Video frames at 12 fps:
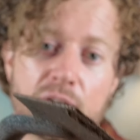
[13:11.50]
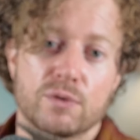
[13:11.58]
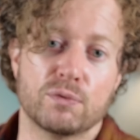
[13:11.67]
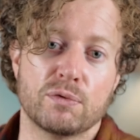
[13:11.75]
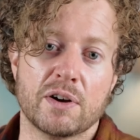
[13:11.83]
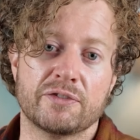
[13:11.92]
and
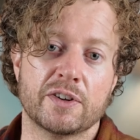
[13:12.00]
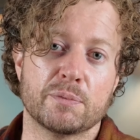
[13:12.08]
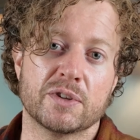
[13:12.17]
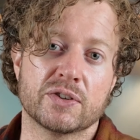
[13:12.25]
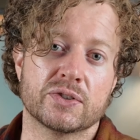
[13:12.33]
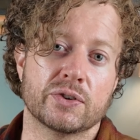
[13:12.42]
rough
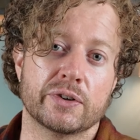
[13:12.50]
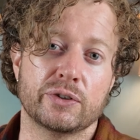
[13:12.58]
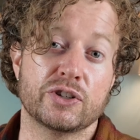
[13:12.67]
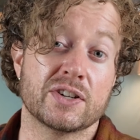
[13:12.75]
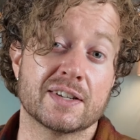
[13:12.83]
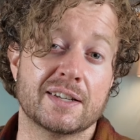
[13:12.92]
up the
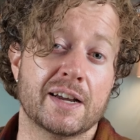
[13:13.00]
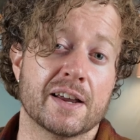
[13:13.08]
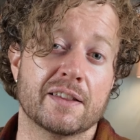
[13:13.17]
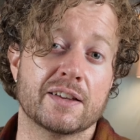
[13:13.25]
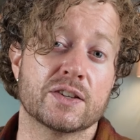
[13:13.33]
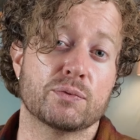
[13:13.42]
soil just
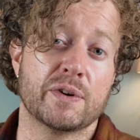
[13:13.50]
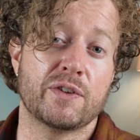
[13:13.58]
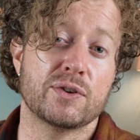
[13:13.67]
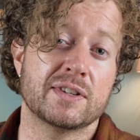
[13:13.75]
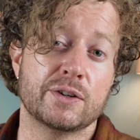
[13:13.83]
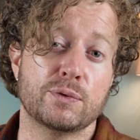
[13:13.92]
like this, where
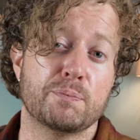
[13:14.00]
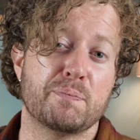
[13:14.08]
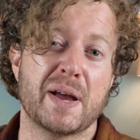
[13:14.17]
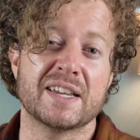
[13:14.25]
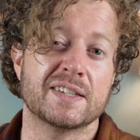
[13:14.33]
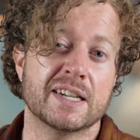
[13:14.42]
those little
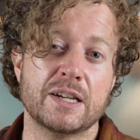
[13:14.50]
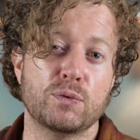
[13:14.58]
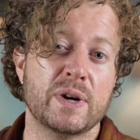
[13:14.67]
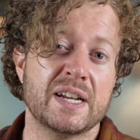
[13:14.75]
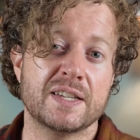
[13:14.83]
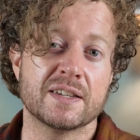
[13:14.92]
pesky
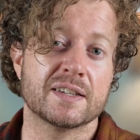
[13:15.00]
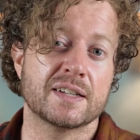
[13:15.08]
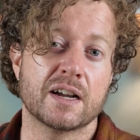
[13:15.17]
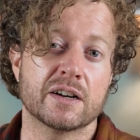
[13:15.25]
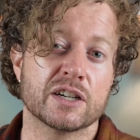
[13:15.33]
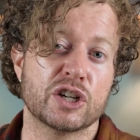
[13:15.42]
weeds are
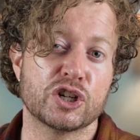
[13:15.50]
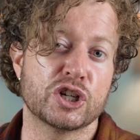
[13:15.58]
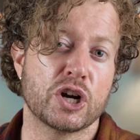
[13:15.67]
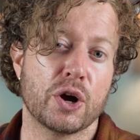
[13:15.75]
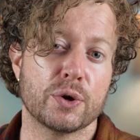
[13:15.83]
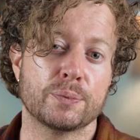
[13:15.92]
starting to
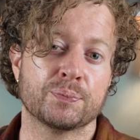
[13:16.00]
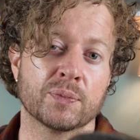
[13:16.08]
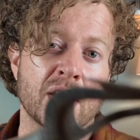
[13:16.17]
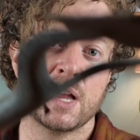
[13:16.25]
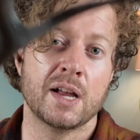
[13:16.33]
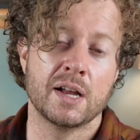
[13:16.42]
show.
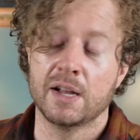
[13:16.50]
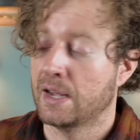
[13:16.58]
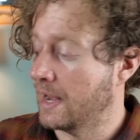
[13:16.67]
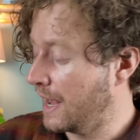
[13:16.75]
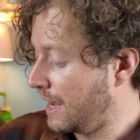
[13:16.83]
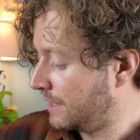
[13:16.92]

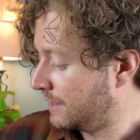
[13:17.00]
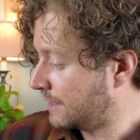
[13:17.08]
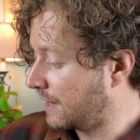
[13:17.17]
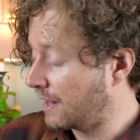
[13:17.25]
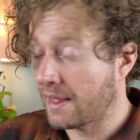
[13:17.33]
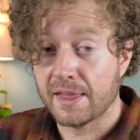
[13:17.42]
And
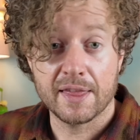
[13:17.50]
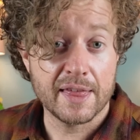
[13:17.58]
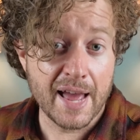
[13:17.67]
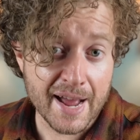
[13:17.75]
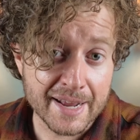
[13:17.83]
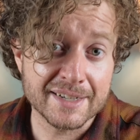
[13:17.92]

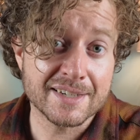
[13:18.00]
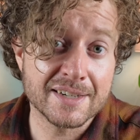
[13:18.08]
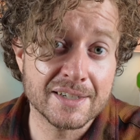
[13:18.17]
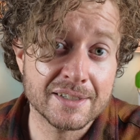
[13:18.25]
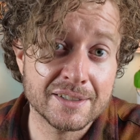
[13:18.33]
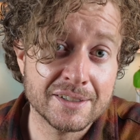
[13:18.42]
that
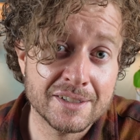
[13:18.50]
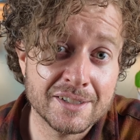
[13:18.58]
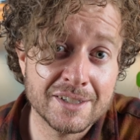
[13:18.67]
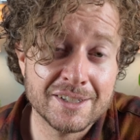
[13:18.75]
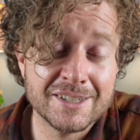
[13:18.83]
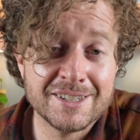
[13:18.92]

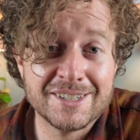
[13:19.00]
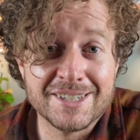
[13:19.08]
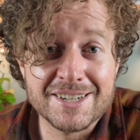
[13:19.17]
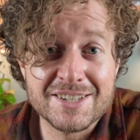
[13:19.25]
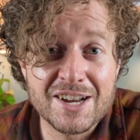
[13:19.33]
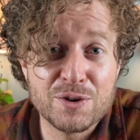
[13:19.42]

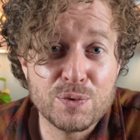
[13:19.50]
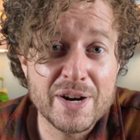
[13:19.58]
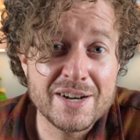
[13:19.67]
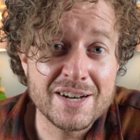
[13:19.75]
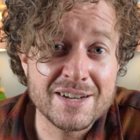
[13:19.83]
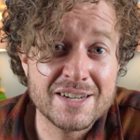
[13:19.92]
is our
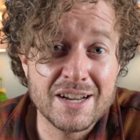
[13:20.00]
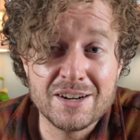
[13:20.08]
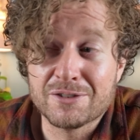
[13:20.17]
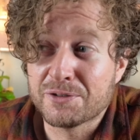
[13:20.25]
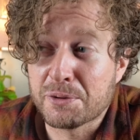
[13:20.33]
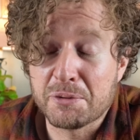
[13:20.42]
weeding
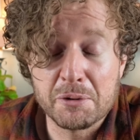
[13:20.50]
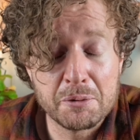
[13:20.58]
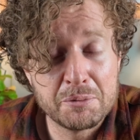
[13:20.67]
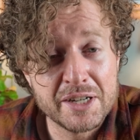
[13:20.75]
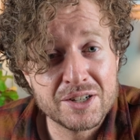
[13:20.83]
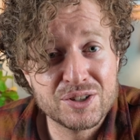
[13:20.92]
done for
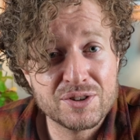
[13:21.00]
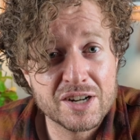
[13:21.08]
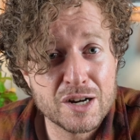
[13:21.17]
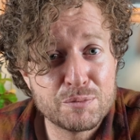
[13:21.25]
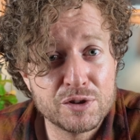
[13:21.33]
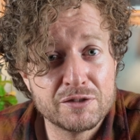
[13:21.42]
probably a good
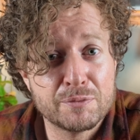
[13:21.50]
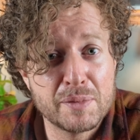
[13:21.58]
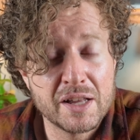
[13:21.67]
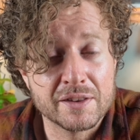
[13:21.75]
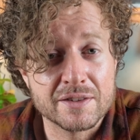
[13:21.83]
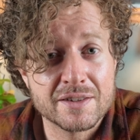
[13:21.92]
couple of
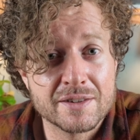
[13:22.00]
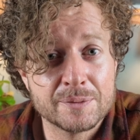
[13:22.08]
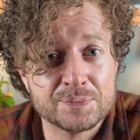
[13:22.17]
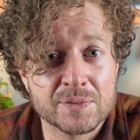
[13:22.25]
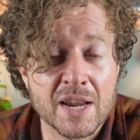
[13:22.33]
months.